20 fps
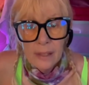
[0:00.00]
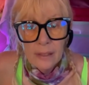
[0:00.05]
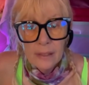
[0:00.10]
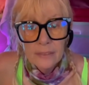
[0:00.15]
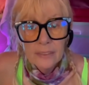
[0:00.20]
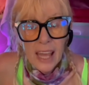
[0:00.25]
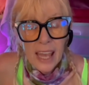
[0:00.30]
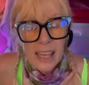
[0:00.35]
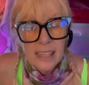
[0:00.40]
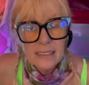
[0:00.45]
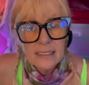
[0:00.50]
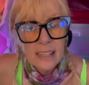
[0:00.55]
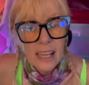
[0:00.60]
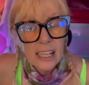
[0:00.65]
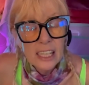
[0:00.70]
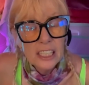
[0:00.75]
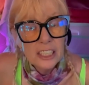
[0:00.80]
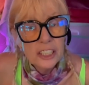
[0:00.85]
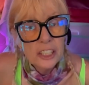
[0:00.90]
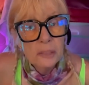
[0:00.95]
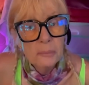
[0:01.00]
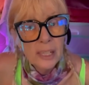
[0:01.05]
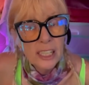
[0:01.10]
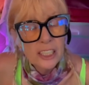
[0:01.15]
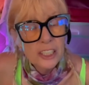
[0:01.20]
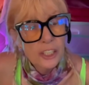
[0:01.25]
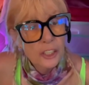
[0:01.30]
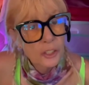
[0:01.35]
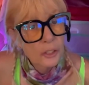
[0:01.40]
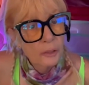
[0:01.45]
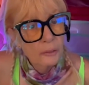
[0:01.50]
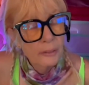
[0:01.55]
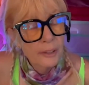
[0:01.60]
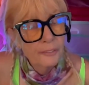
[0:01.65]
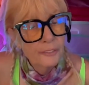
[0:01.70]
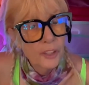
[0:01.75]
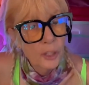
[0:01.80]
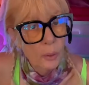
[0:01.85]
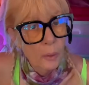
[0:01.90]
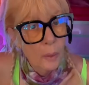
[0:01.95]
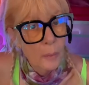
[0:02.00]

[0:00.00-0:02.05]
They sent it to me to do a review.